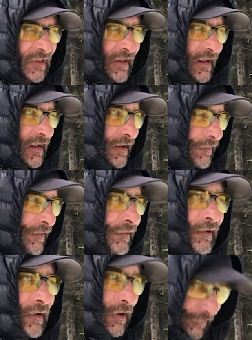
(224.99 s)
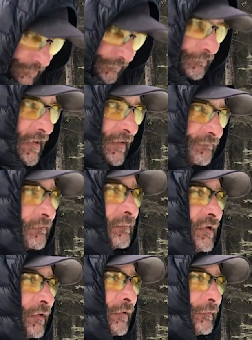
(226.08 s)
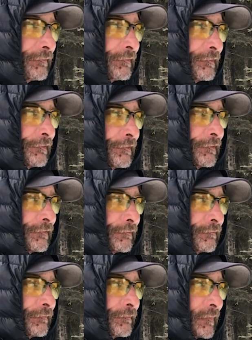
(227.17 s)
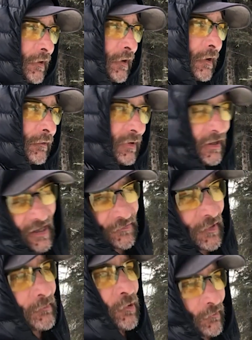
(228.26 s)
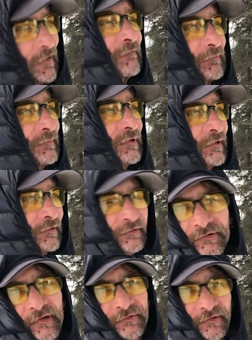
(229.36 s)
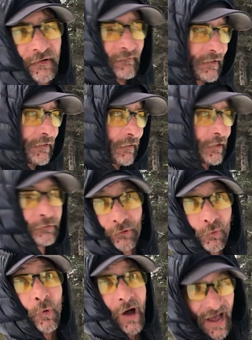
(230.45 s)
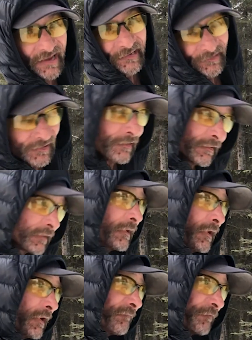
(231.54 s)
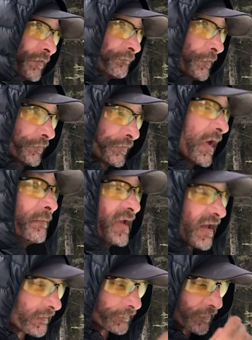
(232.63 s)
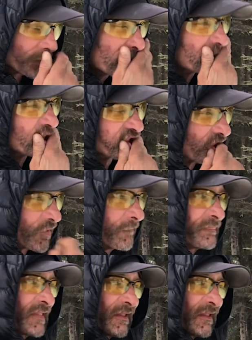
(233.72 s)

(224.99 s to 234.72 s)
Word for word: And I'll go right from here. Well, actually, I'm going right from here to, at the end of Iditarod to Hawaii. For the first time ever. So